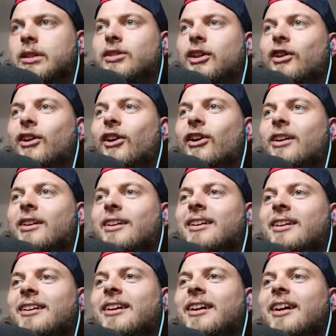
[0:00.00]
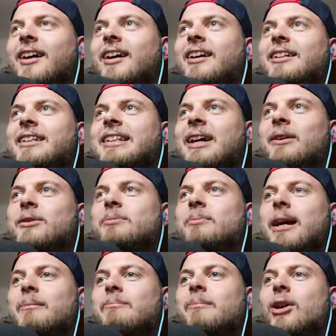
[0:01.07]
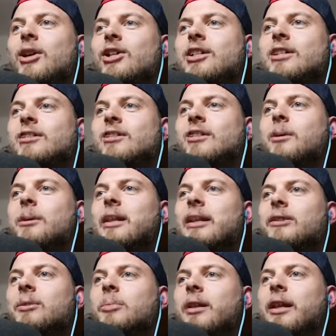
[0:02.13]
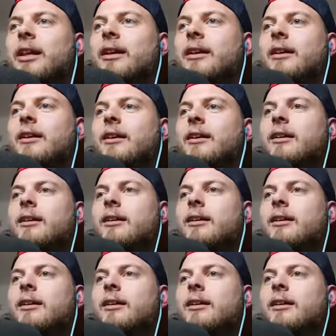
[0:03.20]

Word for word: I don't know. That was my emotions coming out to play. Okay, I'm